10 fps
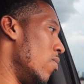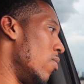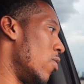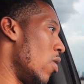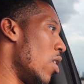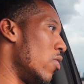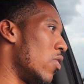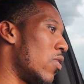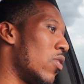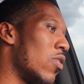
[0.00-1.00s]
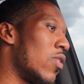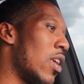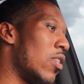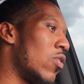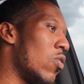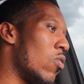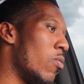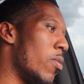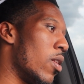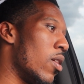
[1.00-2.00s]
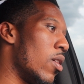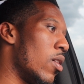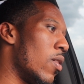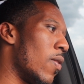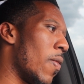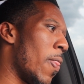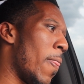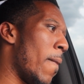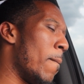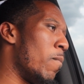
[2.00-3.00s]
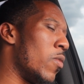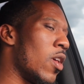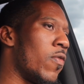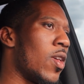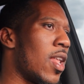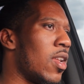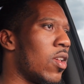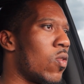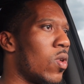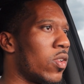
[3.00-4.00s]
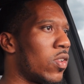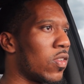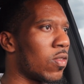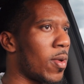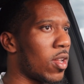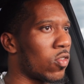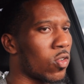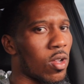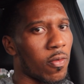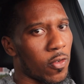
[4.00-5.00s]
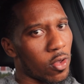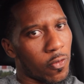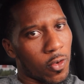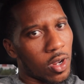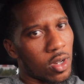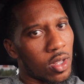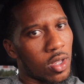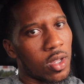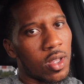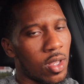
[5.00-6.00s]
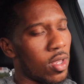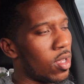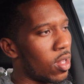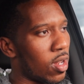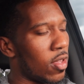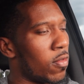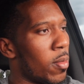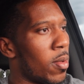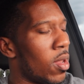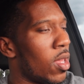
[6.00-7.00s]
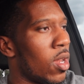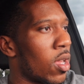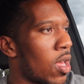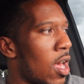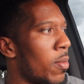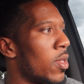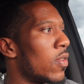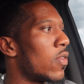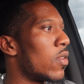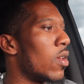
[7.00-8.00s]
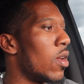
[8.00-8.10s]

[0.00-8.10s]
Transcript: So yeah, just stay tuned. But yeah, if you got any questions about the truck, feel free to leave them in the comments.